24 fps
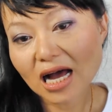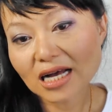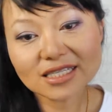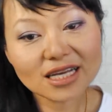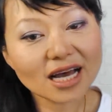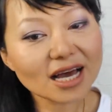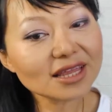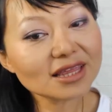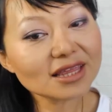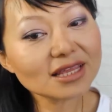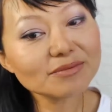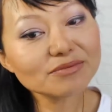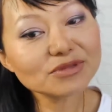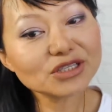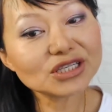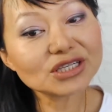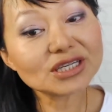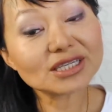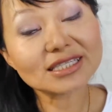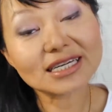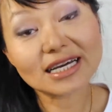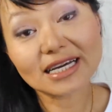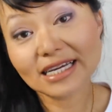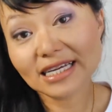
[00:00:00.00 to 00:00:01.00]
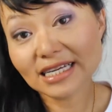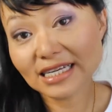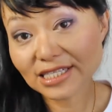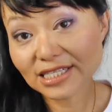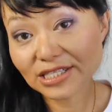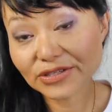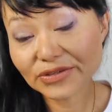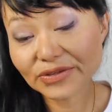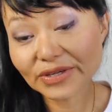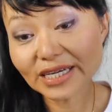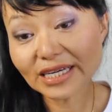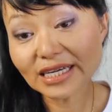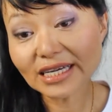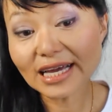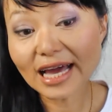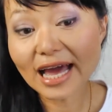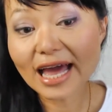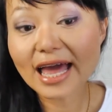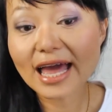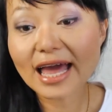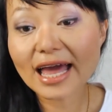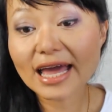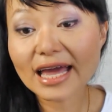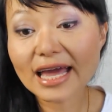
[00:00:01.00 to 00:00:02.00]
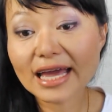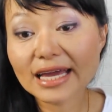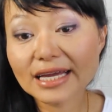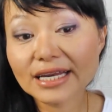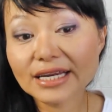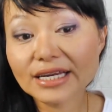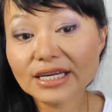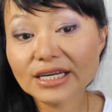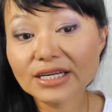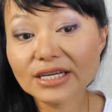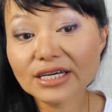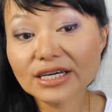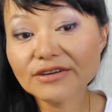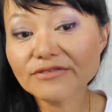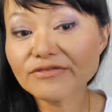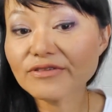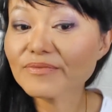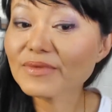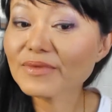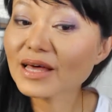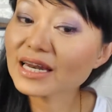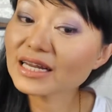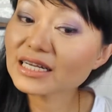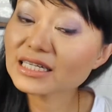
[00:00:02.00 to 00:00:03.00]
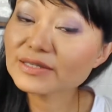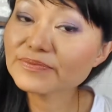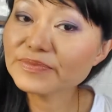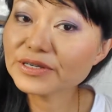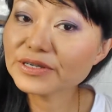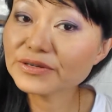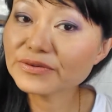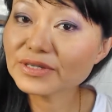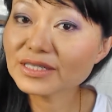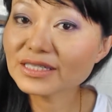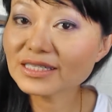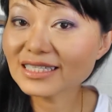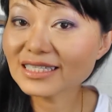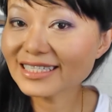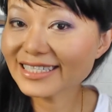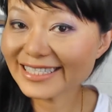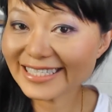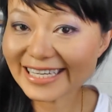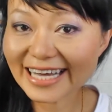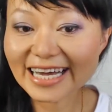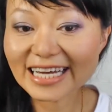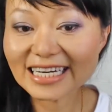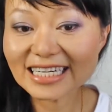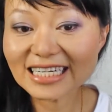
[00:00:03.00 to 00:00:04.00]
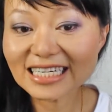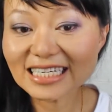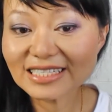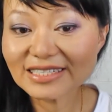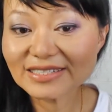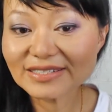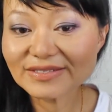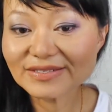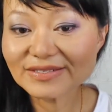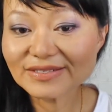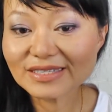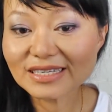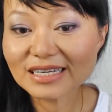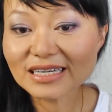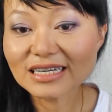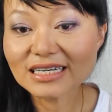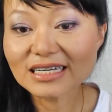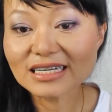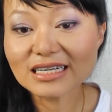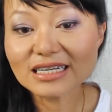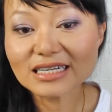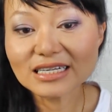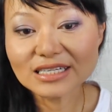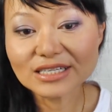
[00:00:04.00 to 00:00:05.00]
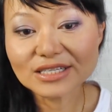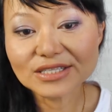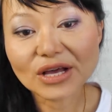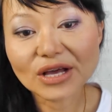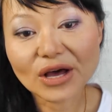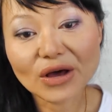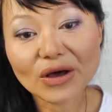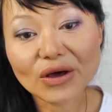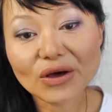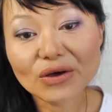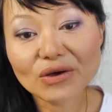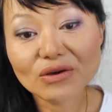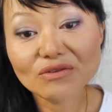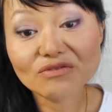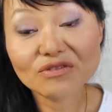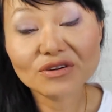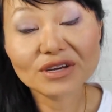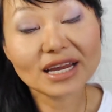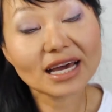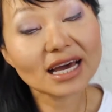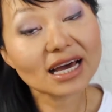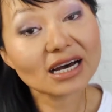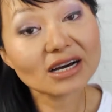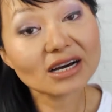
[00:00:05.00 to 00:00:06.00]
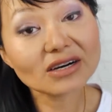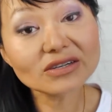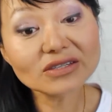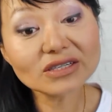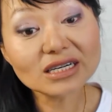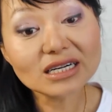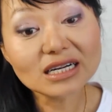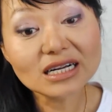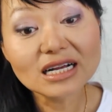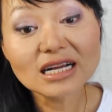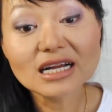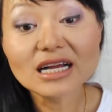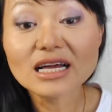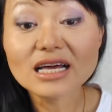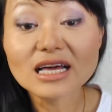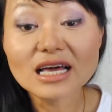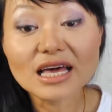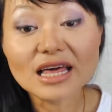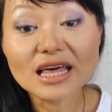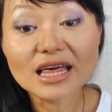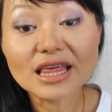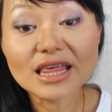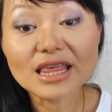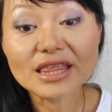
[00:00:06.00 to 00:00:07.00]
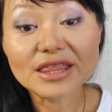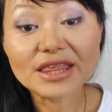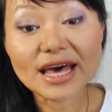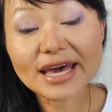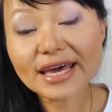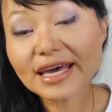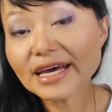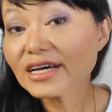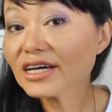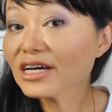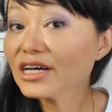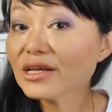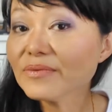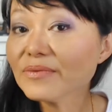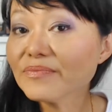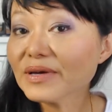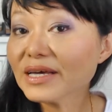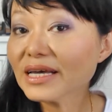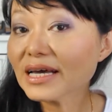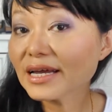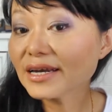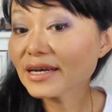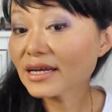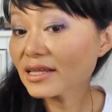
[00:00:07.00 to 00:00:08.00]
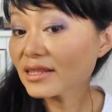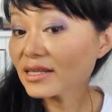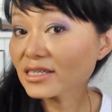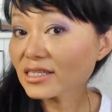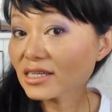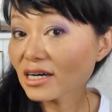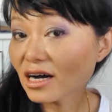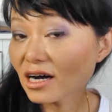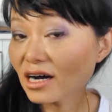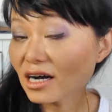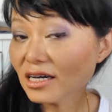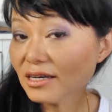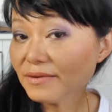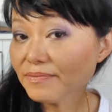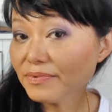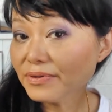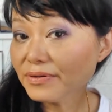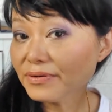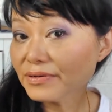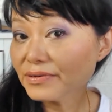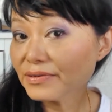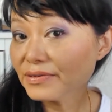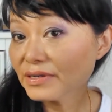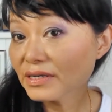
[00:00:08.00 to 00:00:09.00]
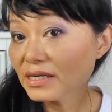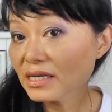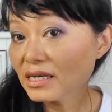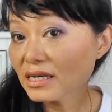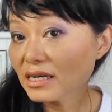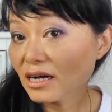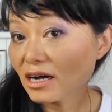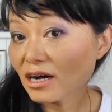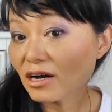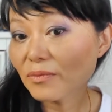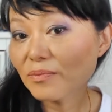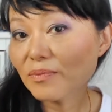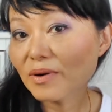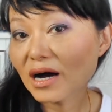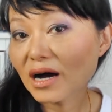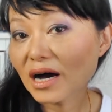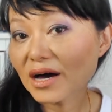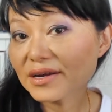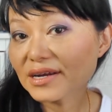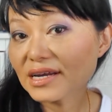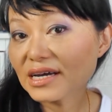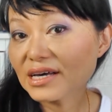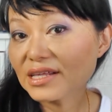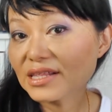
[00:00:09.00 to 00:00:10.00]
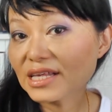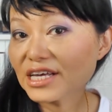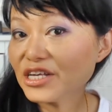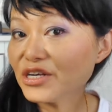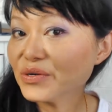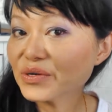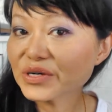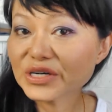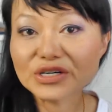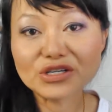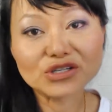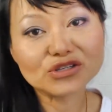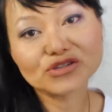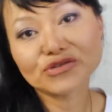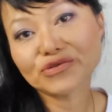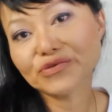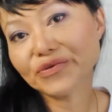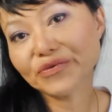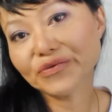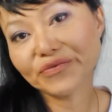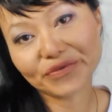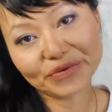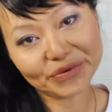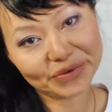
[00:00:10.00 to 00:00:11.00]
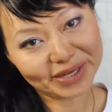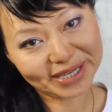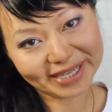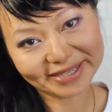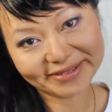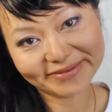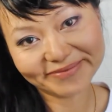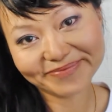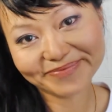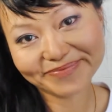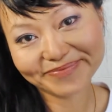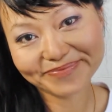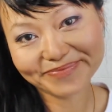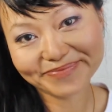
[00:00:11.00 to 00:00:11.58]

assign them to your dating history and learn from that experience instead. So for now, they are going to be another type of partner that you're going to avoid